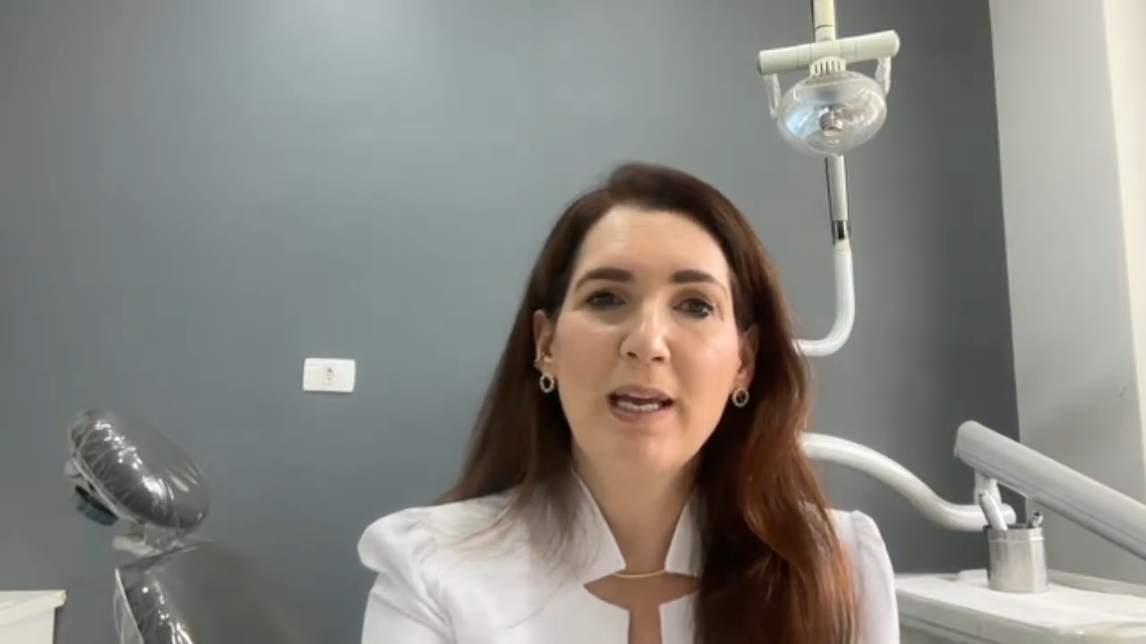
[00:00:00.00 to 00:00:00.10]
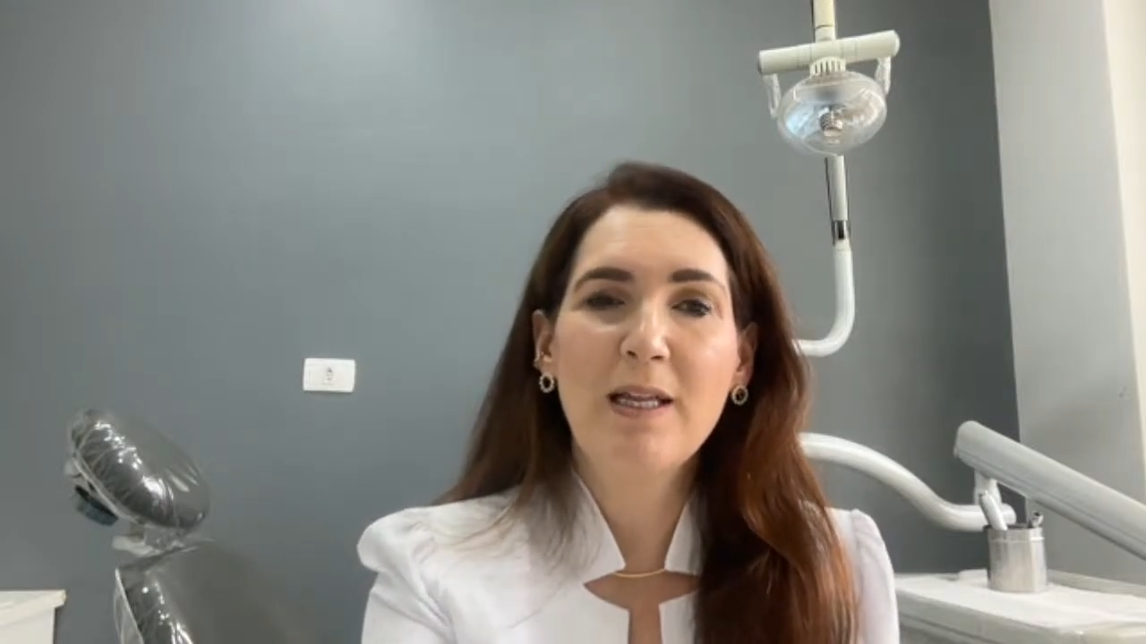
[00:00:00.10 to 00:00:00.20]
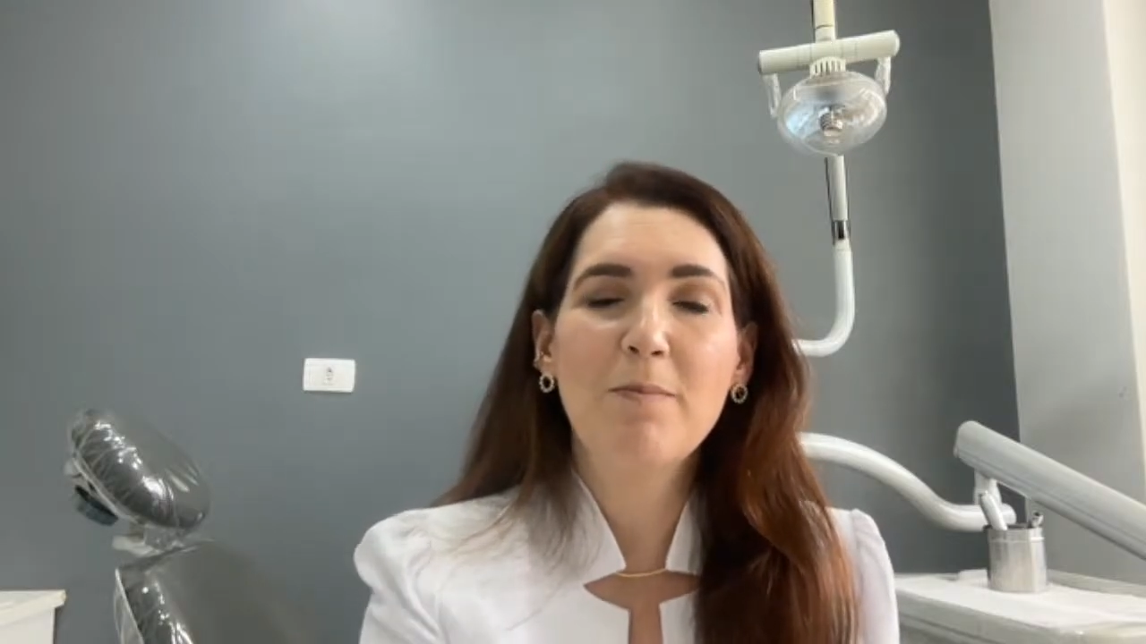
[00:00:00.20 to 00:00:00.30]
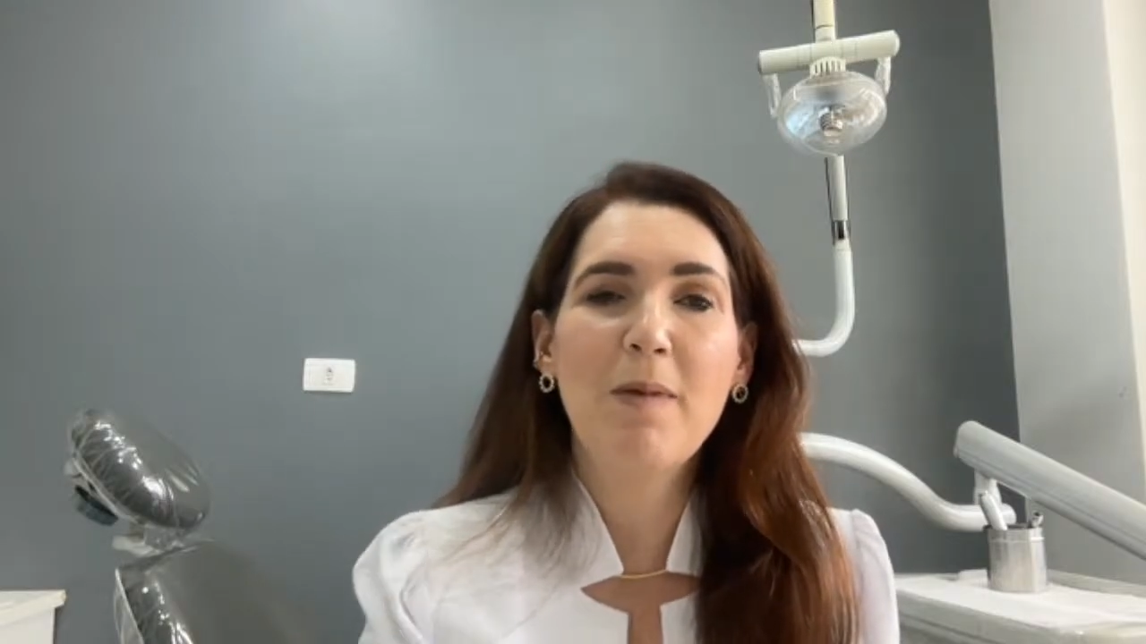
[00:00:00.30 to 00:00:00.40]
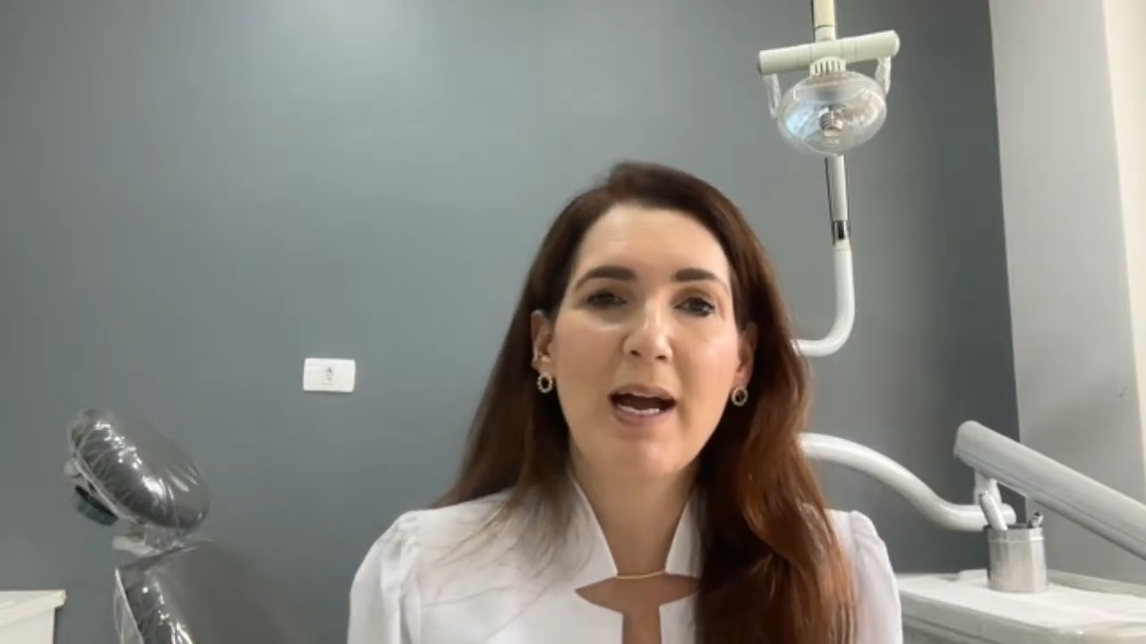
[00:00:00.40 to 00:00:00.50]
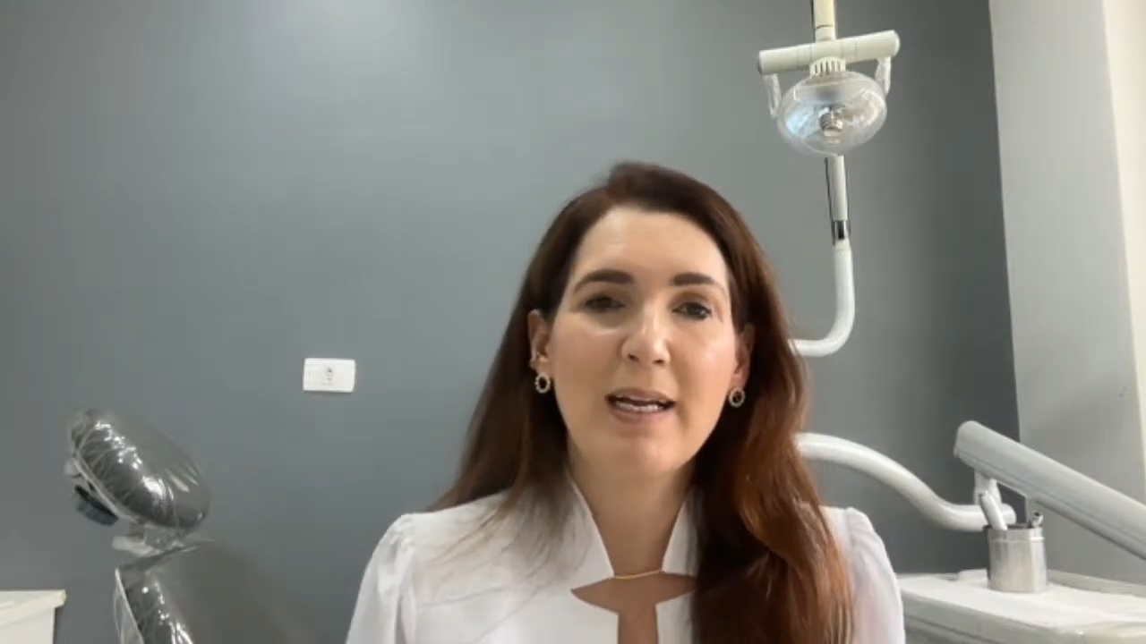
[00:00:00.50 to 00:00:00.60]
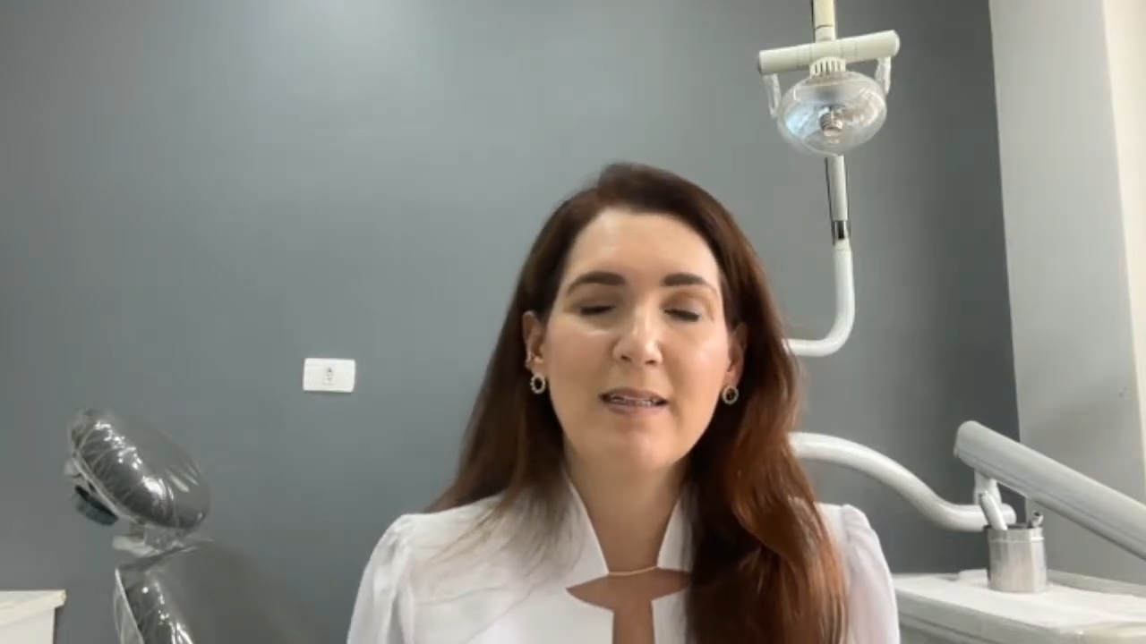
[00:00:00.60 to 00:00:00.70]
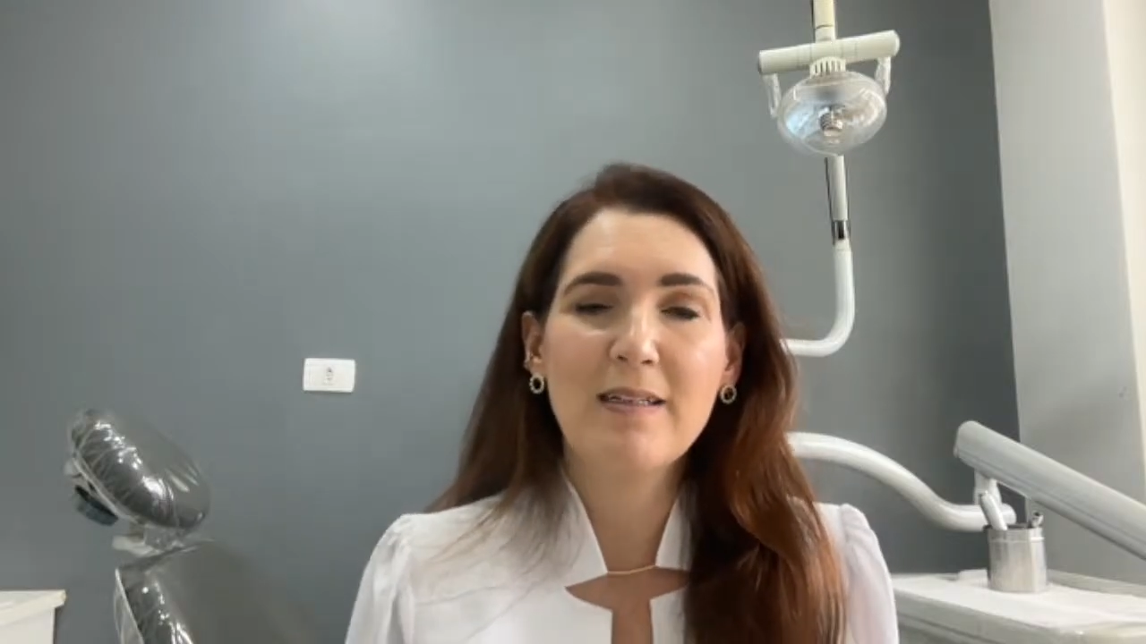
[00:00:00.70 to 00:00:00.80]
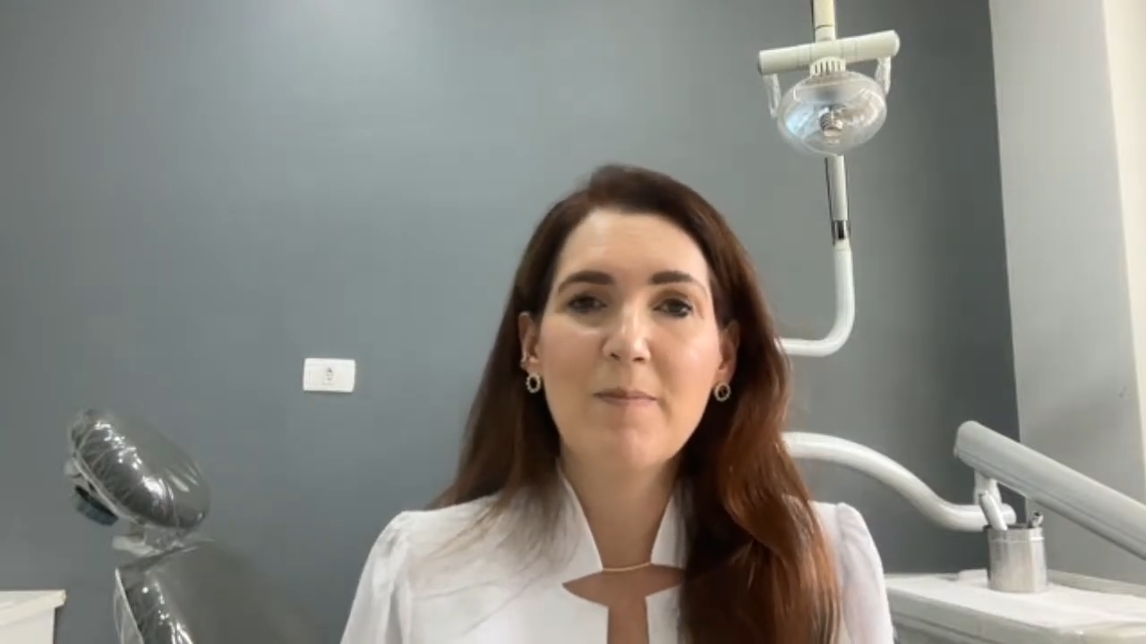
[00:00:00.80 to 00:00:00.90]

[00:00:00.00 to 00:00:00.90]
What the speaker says: in mind.